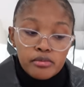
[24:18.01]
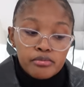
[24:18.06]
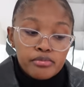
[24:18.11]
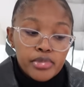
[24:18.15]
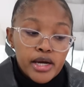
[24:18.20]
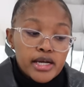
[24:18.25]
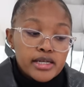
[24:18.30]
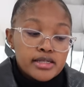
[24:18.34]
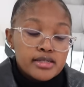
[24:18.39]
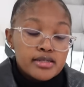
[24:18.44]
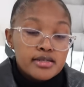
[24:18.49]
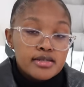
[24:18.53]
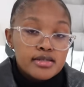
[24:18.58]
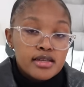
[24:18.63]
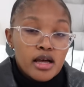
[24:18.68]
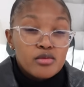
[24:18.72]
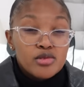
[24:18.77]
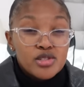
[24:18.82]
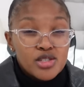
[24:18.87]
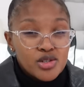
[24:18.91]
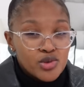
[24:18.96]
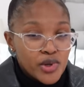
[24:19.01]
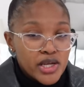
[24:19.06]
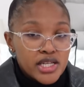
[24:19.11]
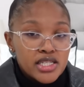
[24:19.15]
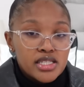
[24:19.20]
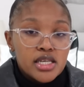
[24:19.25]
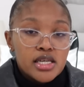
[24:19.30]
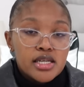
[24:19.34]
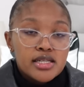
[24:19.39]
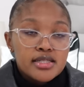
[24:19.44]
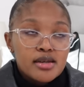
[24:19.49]
but i'm still
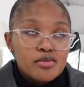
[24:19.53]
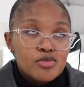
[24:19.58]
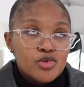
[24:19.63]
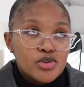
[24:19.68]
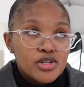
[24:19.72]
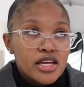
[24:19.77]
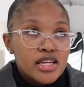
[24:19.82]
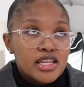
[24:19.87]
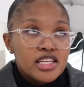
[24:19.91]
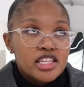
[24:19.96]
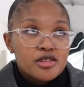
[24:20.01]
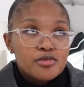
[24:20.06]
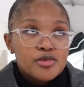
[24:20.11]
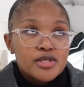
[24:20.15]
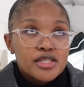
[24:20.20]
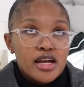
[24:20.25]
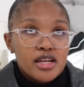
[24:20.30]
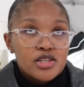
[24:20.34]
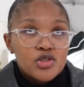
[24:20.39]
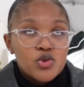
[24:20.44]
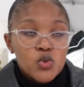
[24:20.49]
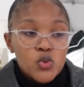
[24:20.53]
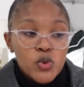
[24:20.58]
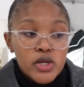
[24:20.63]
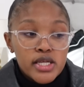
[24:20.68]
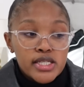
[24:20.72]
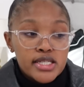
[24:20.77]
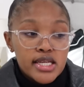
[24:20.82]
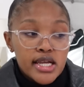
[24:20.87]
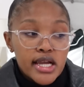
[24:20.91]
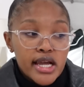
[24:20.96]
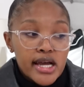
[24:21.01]
waiting zamunda keeps us
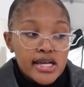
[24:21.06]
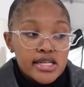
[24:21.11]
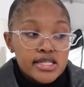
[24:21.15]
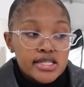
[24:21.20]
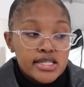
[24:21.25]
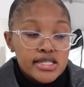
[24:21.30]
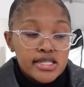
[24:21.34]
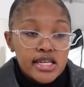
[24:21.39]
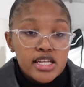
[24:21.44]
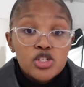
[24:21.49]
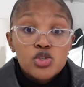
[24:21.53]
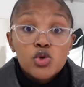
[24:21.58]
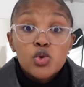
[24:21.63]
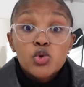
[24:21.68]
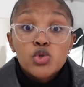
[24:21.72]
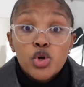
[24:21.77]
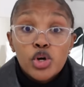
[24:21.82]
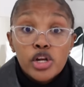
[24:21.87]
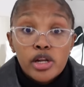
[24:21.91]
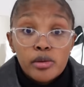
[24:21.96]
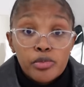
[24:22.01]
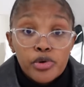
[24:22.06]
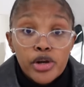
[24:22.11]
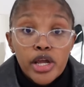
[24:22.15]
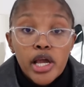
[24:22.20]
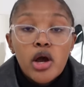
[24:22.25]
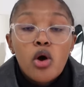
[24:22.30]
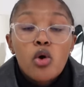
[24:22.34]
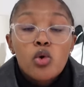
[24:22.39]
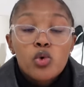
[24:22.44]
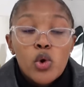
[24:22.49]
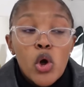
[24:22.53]
waiting guys he said he's also going to
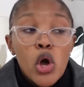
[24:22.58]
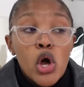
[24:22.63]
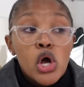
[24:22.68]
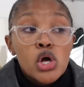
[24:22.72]
bring oh